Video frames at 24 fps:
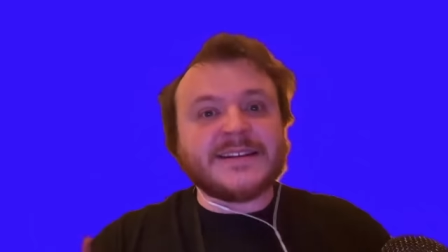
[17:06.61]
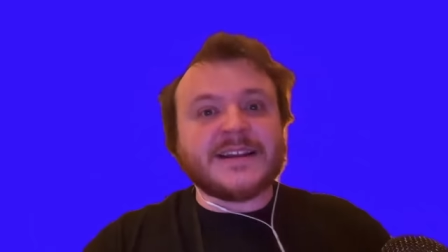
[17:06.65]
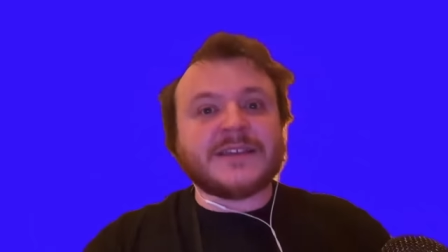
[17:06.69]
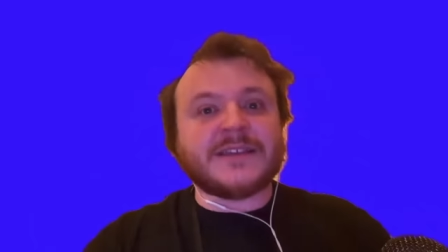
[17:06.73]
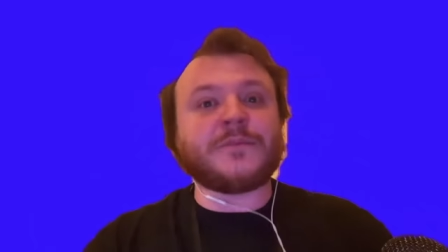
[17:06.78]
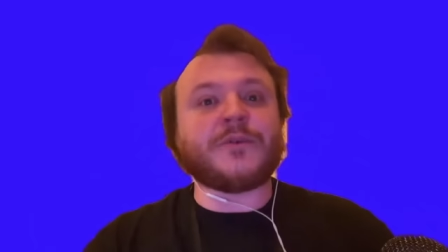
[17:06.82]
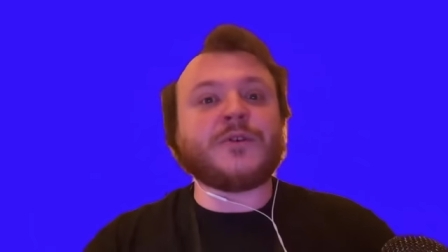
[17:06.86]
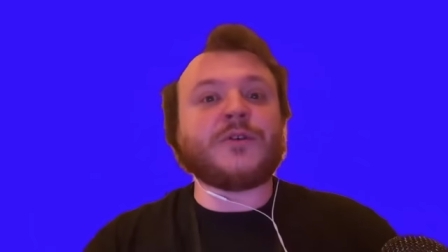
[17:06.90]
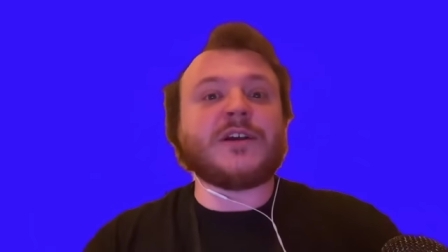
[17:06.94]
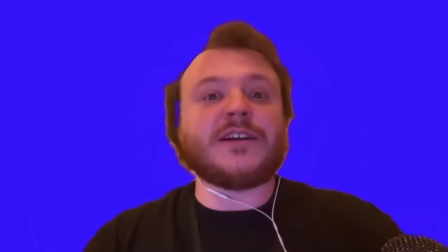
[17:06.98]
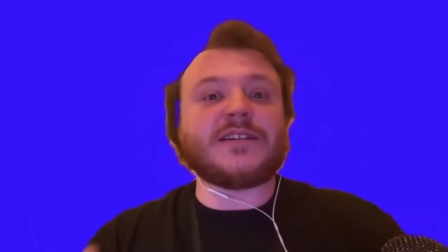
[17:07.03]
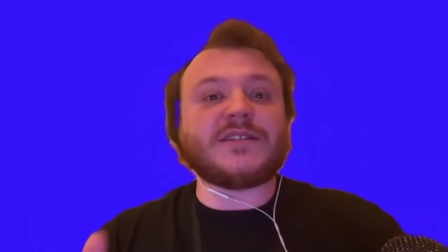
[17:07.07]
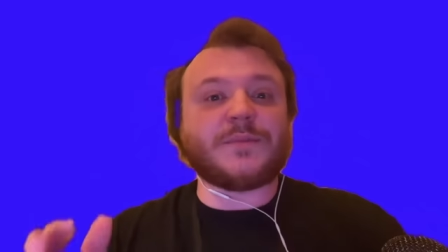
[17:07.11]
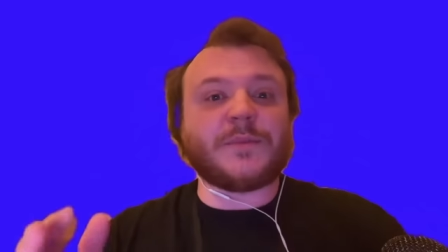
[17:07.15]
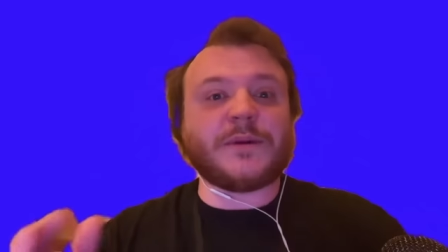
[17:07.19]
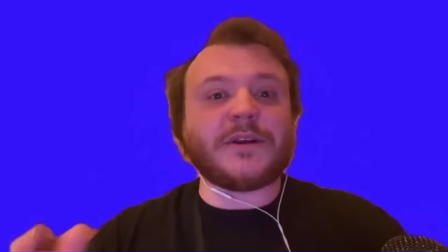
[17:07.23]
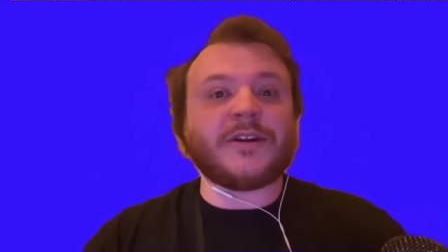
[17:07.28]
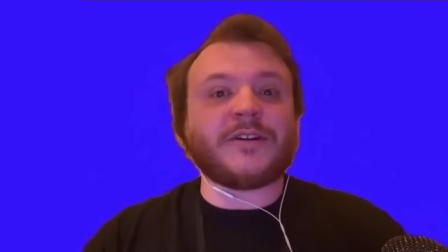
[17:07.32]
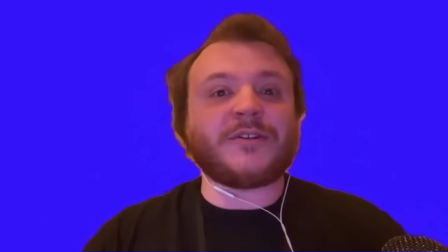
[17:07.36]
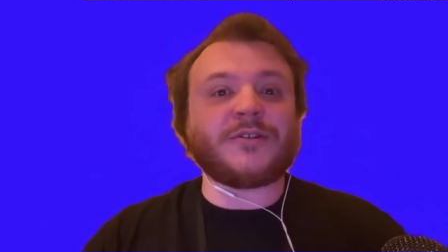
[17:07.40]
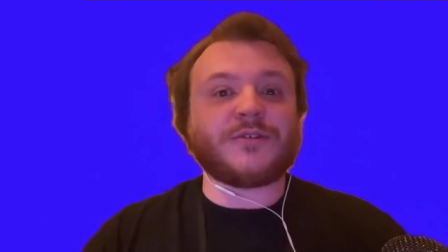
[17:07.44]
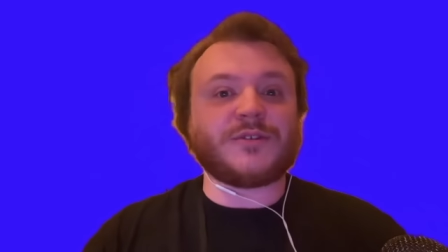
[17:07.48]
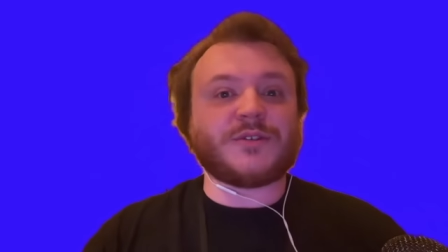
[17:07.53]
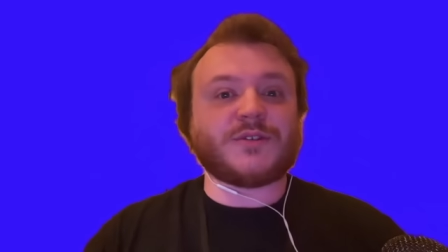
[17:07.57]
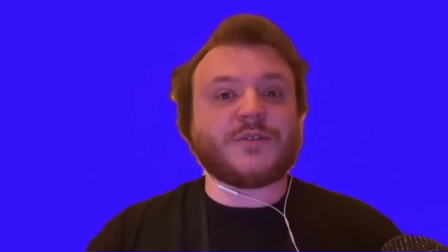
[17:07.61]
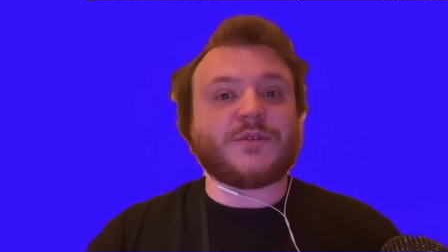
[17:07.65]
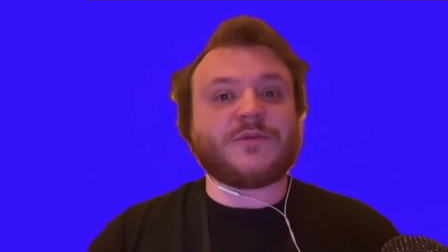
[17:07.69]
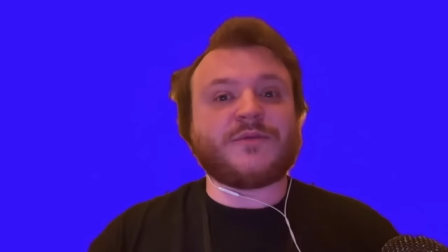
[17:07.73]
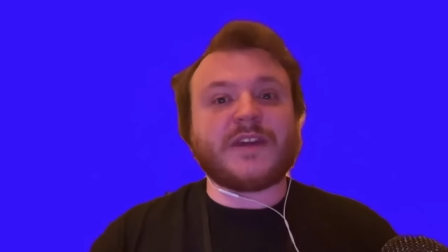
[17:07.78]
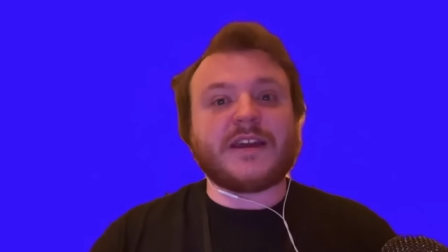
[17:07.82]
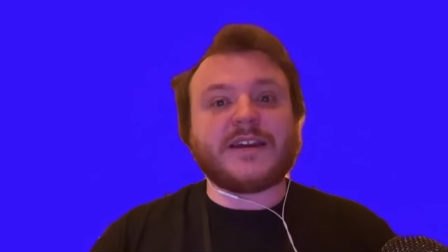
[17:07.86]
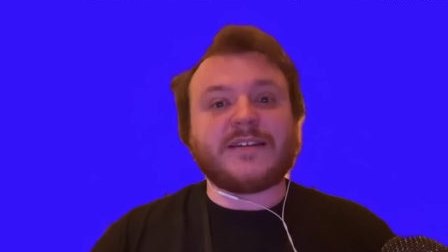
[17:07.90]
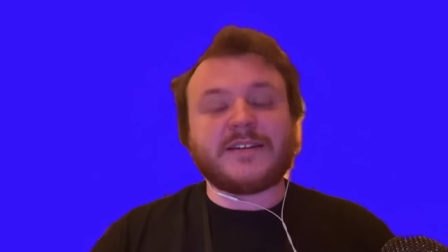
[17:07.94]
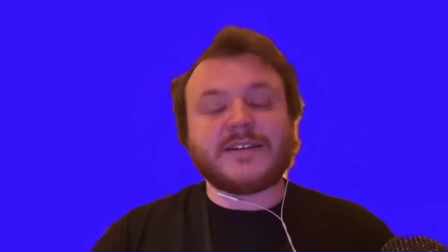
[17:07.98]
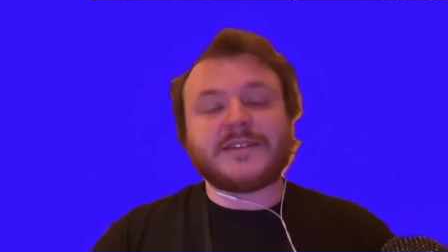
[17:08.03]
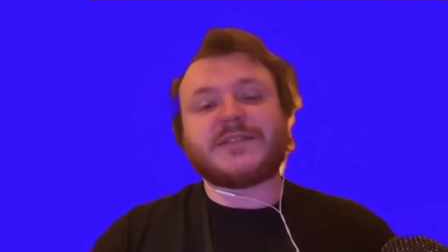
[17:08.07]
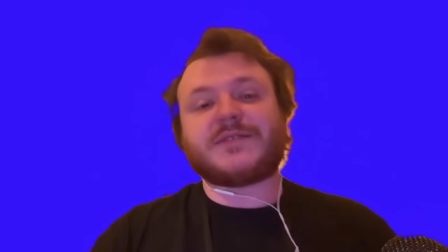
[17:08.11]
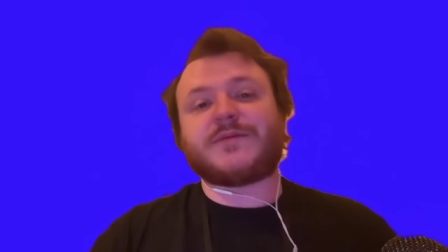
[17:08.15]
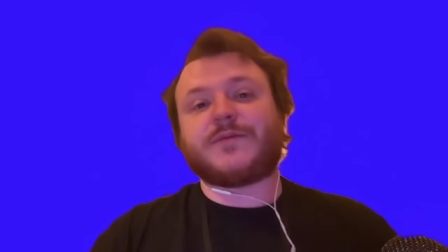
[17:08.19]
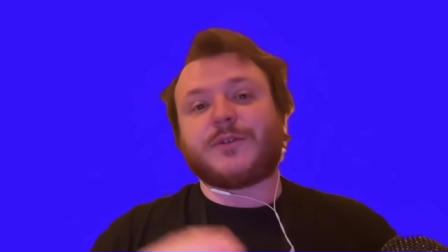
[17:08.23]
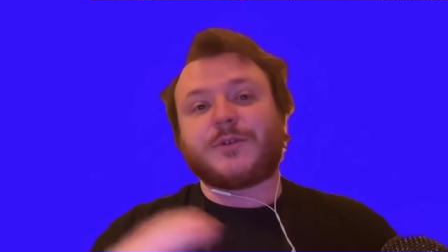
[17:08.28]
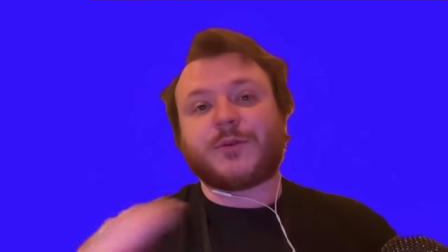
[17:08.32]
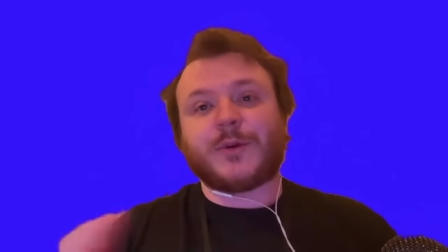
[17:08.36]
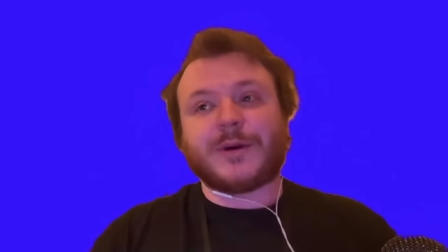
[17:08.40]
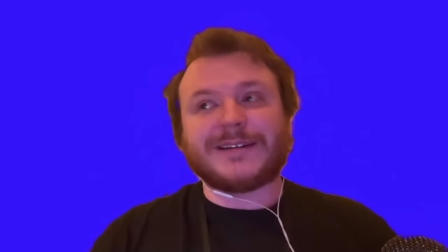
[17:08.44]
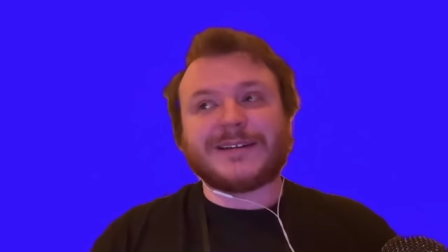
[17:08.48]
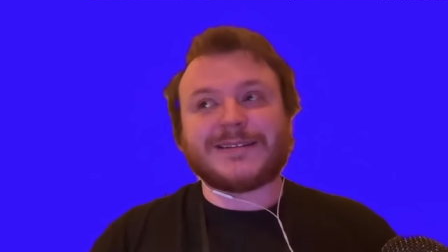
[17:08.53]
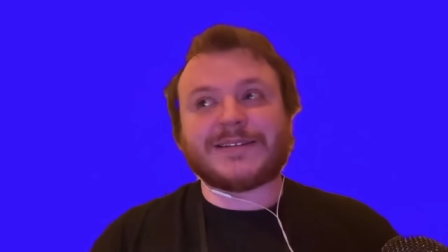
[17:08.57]
Deadpool has been under surveillance for
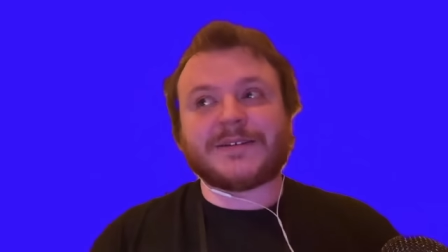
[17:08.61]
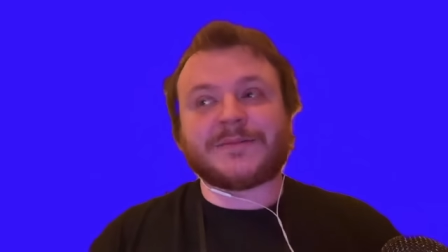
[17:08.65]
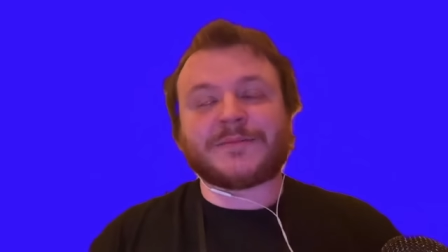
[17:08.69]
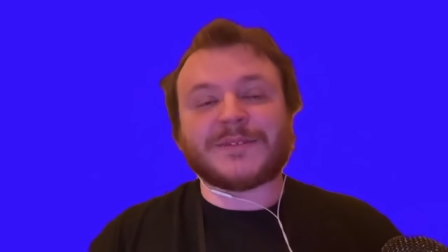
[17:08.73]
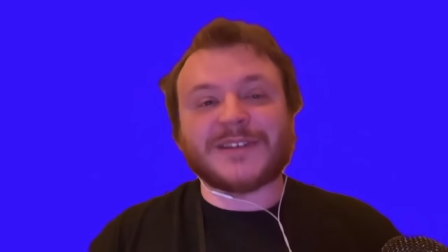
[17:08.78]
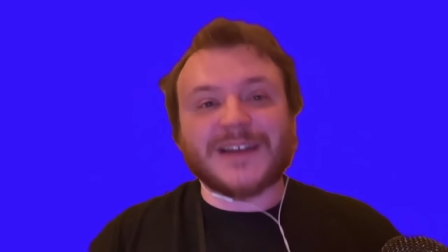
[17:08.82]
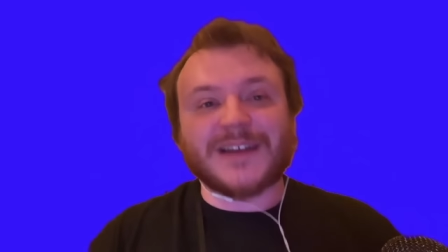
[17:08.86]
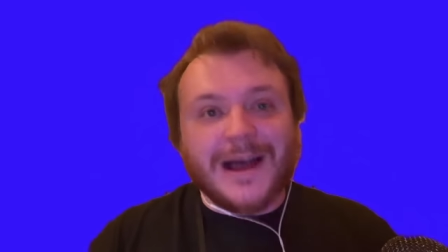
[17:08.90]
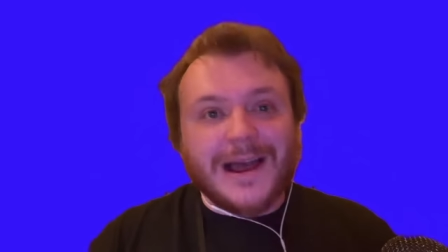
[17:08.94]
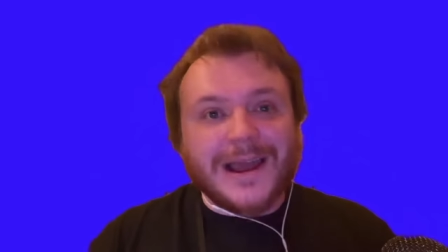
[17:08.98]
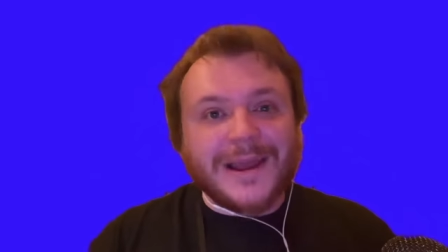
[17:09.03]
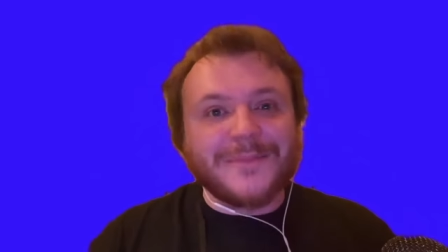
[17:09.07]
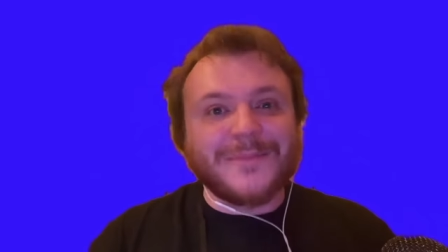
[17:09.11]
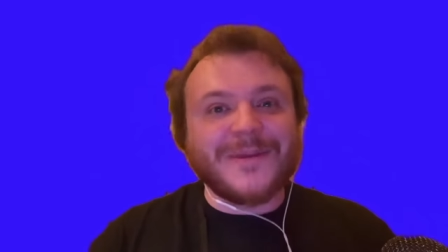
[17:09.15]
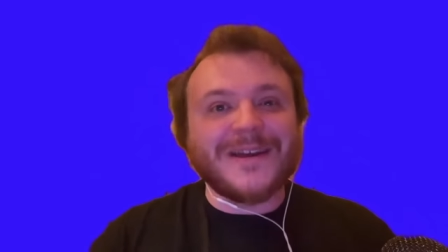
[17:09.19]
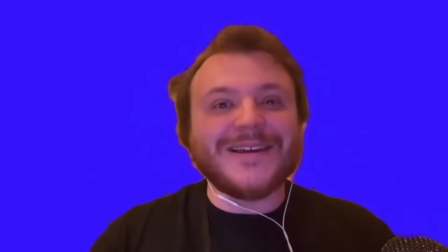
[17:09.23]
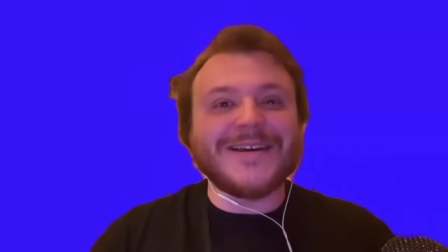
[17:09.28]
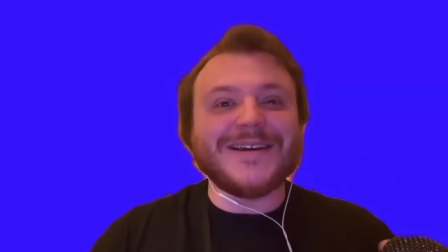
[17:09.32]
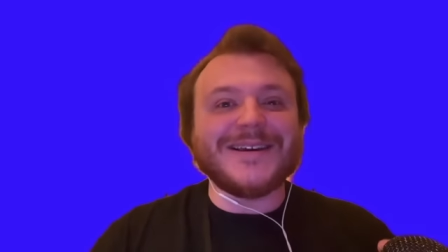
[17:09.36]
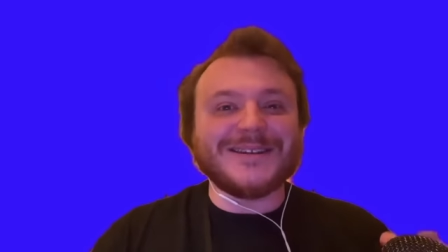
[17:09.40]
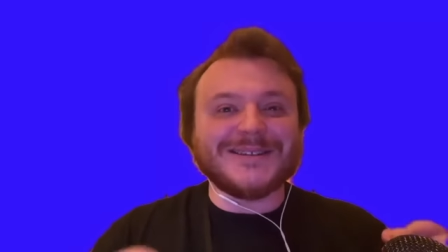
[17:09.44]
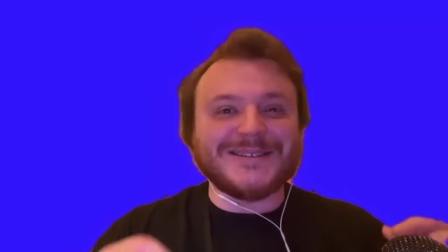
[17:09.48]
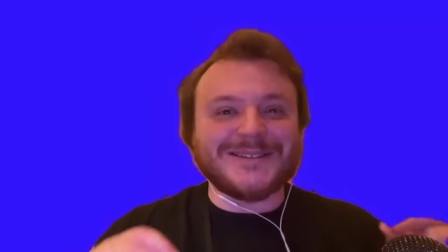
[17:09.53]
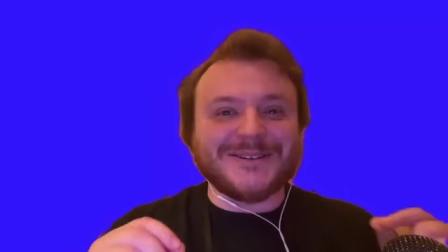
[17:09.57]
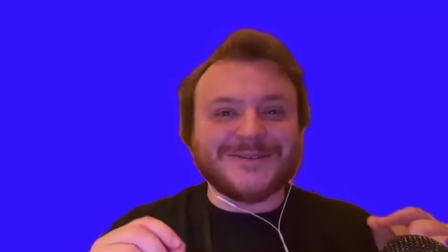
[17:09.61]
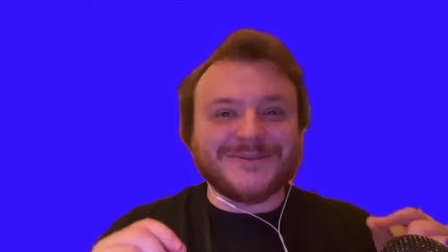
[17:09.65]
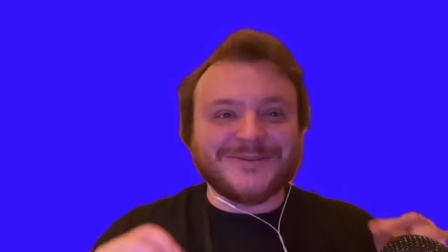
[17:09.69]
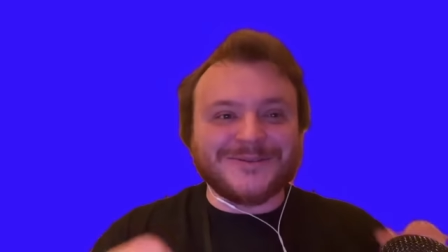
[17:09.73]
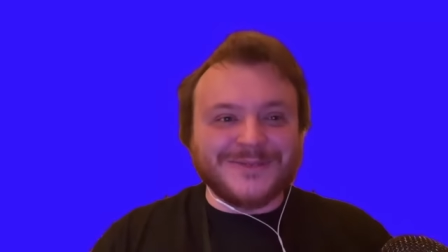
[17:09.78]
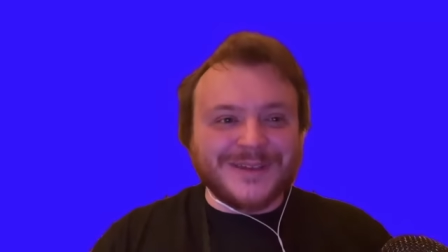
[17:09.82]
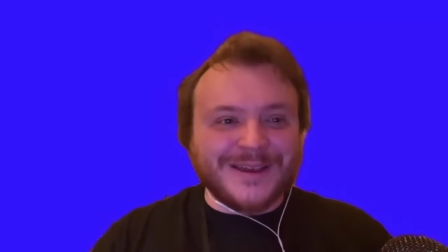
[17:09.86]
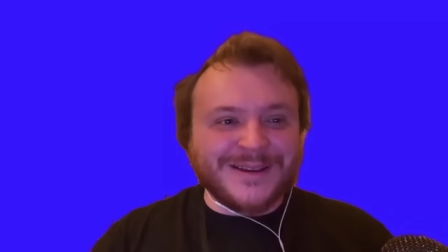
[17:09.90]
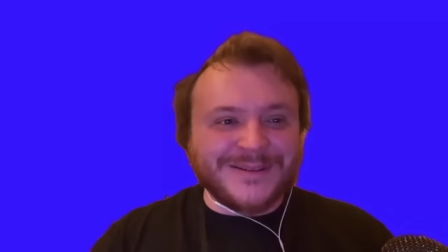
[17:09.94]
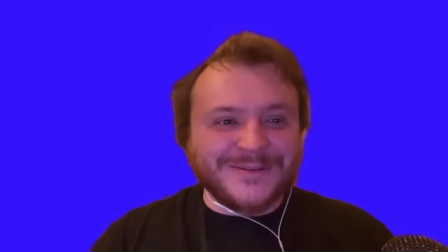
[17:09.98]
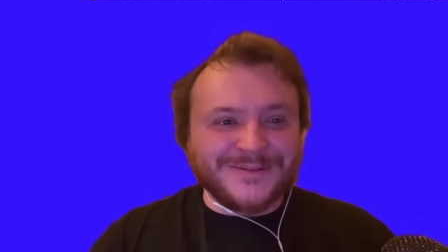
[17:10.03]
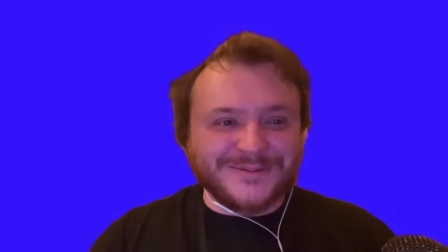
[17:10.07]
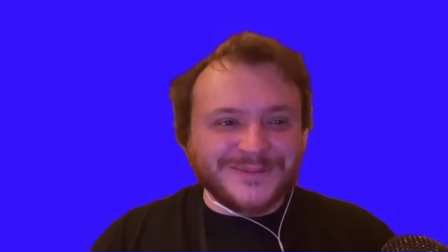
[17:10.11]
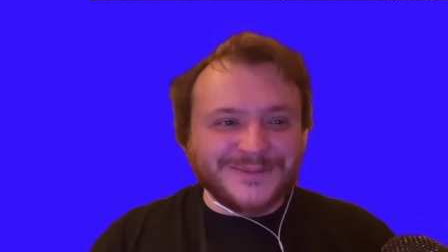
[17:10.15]
quite some time, so